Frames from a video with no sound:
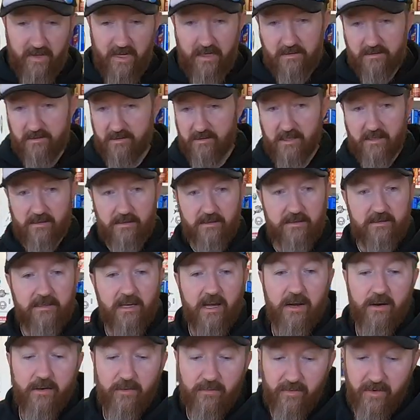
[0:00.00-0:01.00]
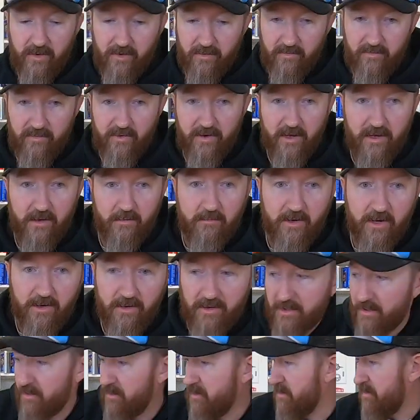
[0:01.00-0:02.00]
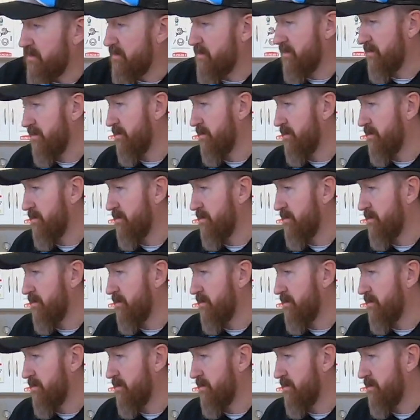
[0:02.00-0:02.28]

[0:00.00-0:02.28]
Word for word: Set this kind of over here for now, Mary. Can...